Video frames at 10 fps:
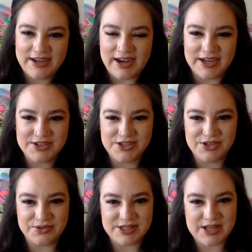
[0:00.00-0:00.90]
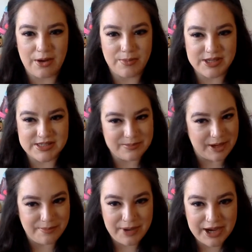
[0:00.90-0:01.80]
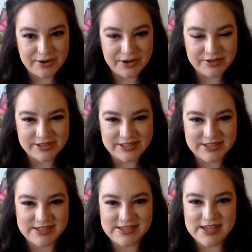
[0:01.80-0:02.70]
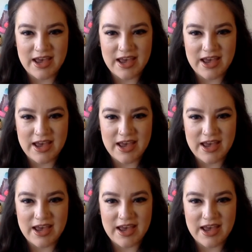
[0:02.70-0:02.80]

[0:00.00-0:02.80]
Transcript: I just noticed how messy my background is.